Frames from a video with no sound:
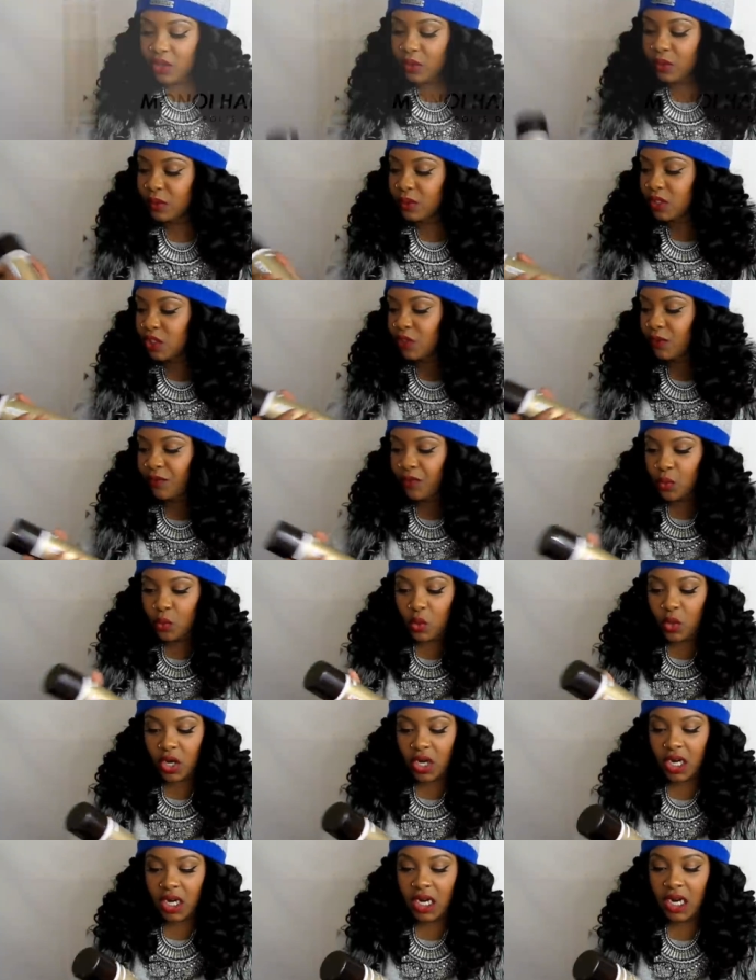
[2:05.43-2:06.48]
use used
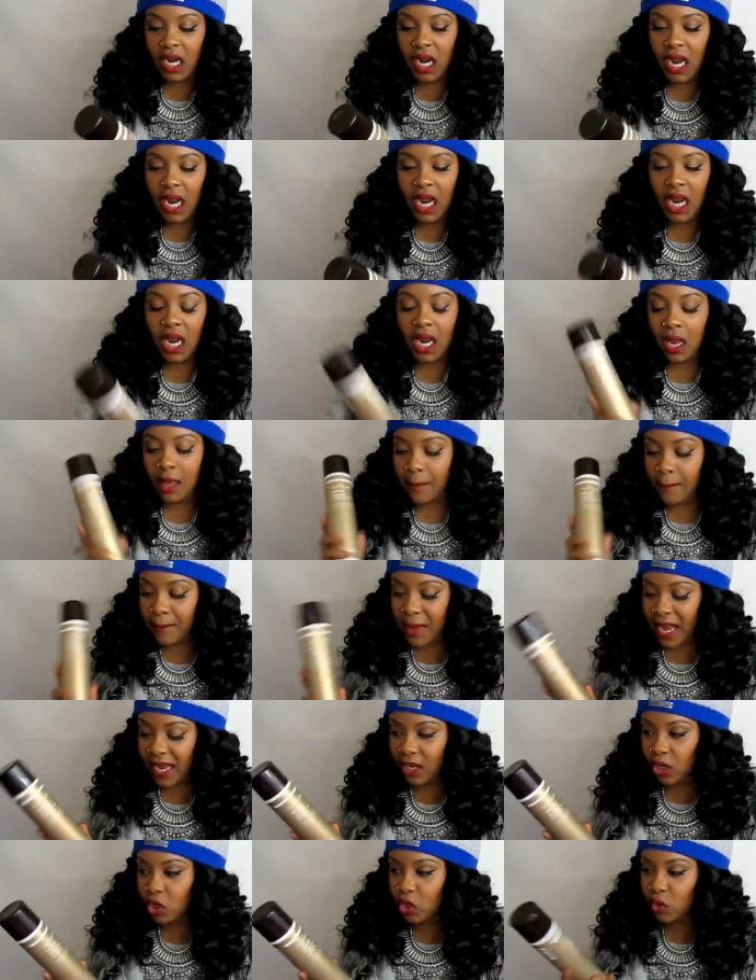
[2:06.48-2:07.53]
for
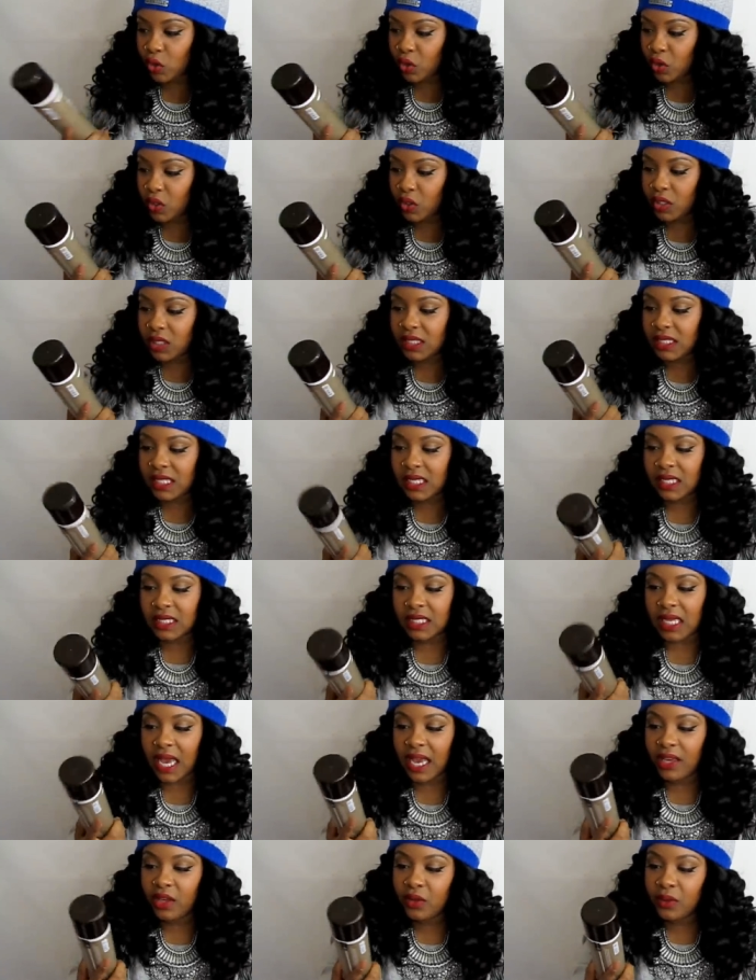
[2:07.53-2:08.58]
my curls is
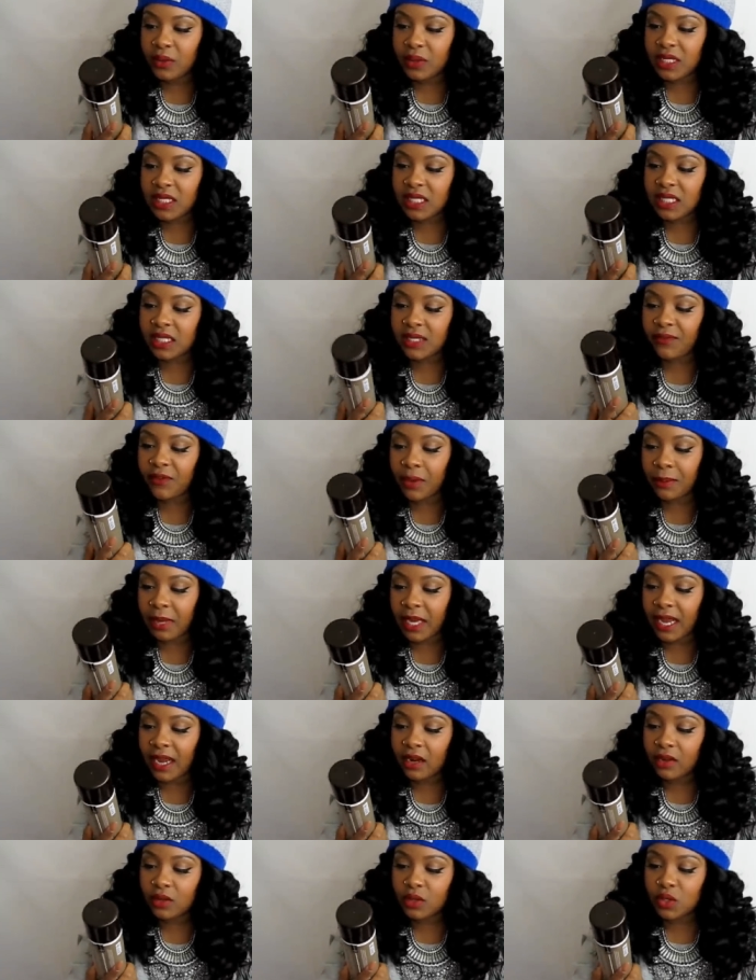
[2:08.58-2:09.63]
I use this from
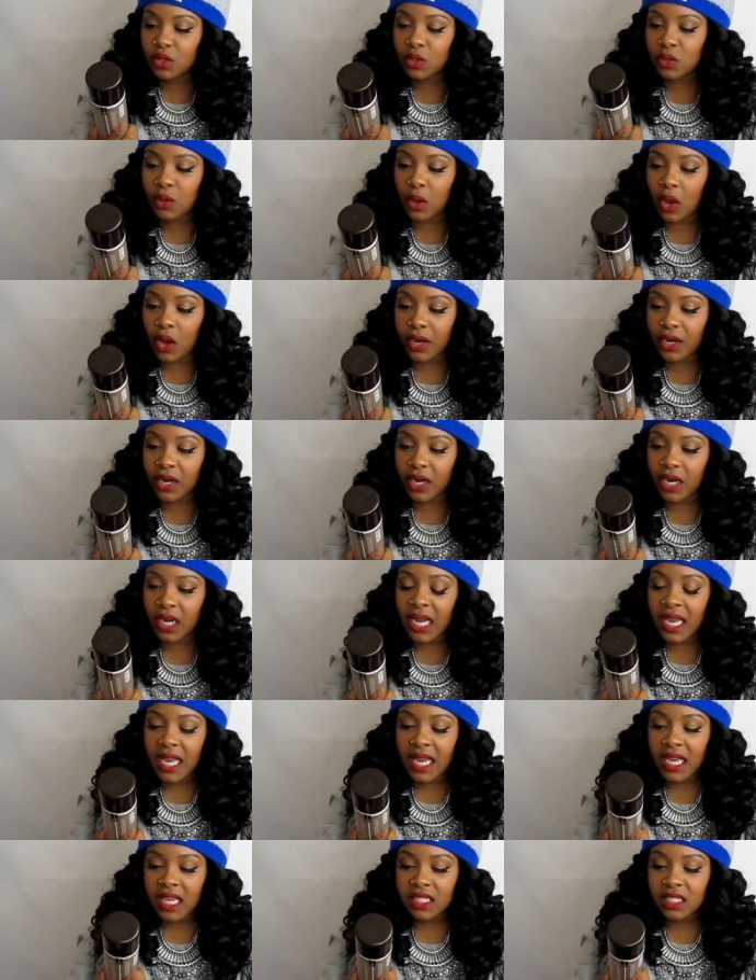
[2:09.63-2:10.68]
Carol's Daughter.
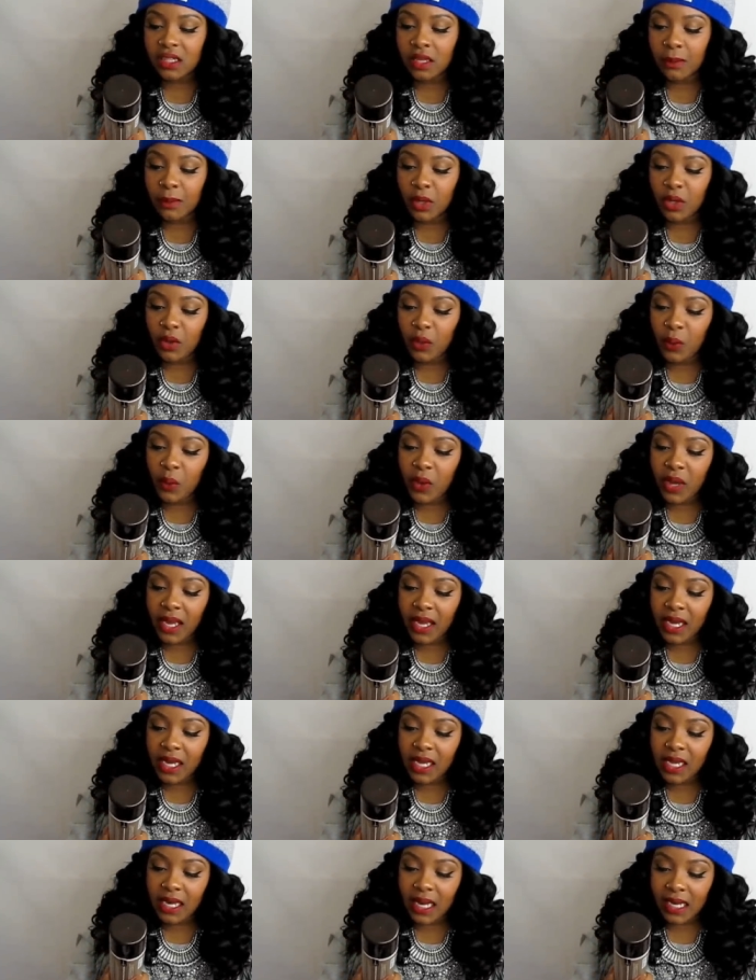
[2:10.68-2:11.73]
It's the
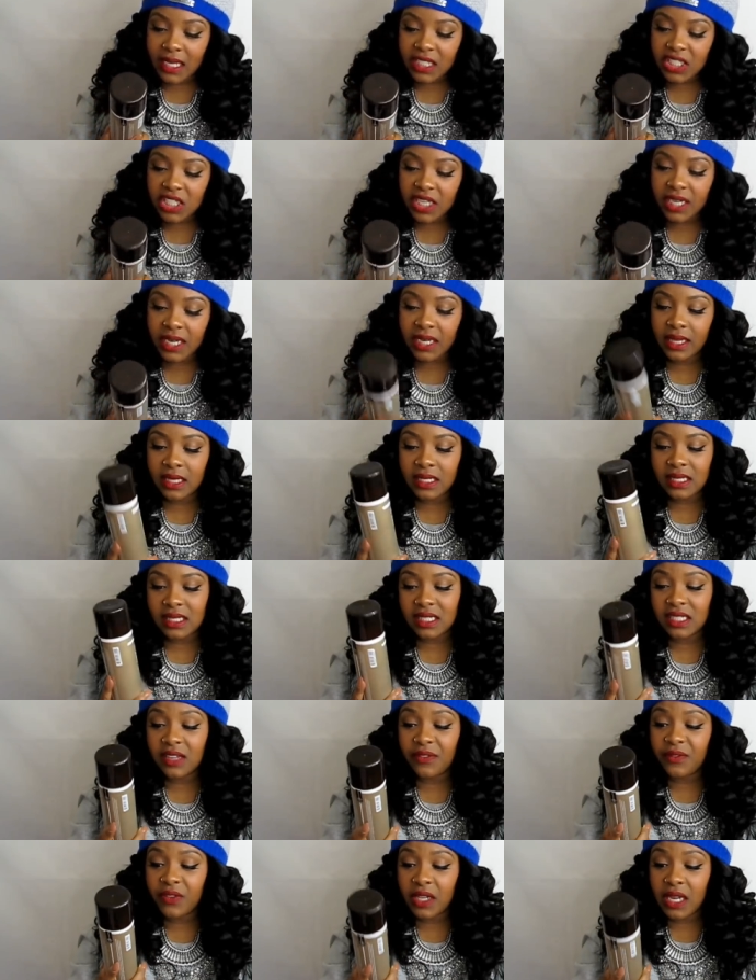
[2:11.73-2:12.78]
Monoi collection and this is
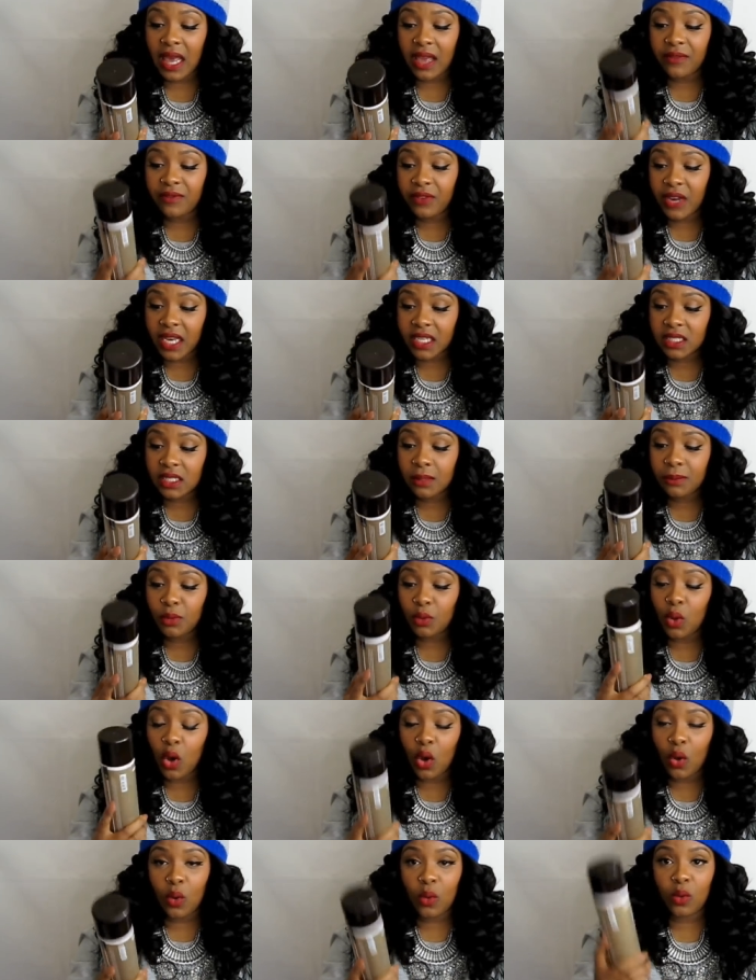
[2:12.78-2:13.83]
the Flexible
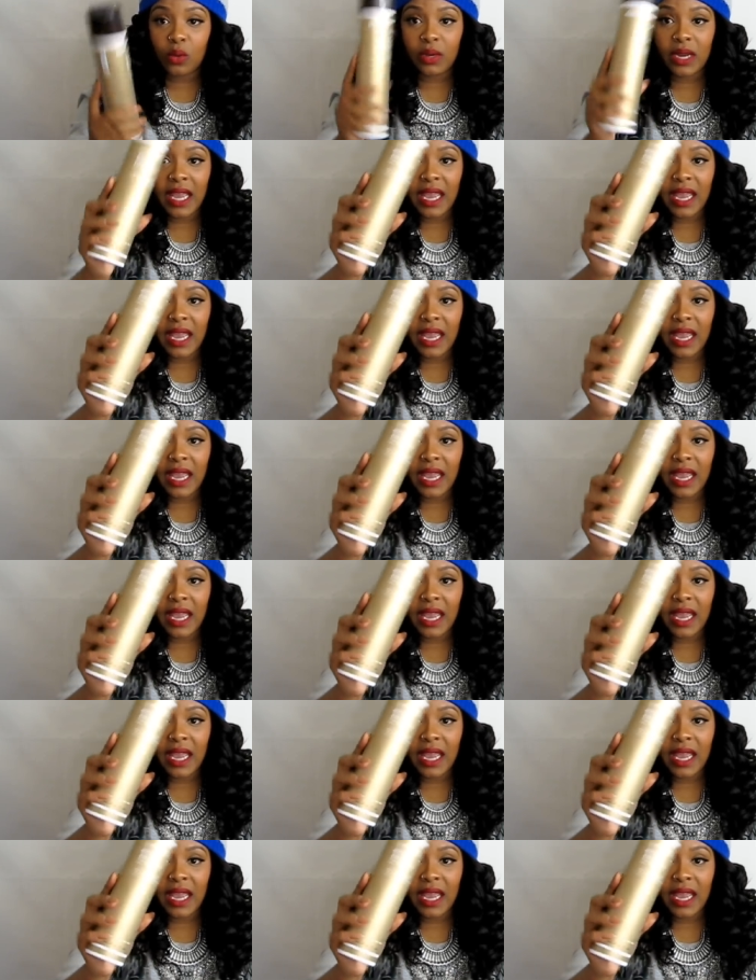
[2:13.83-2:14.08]
Hold